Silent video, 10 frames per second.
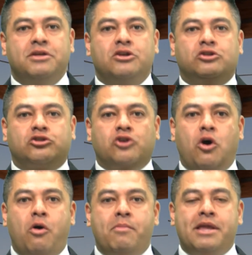I mean, there's
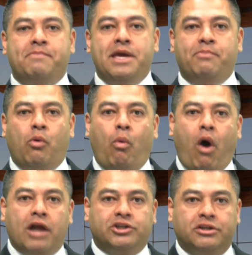so many people
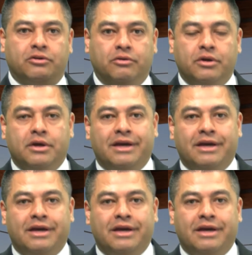watching you.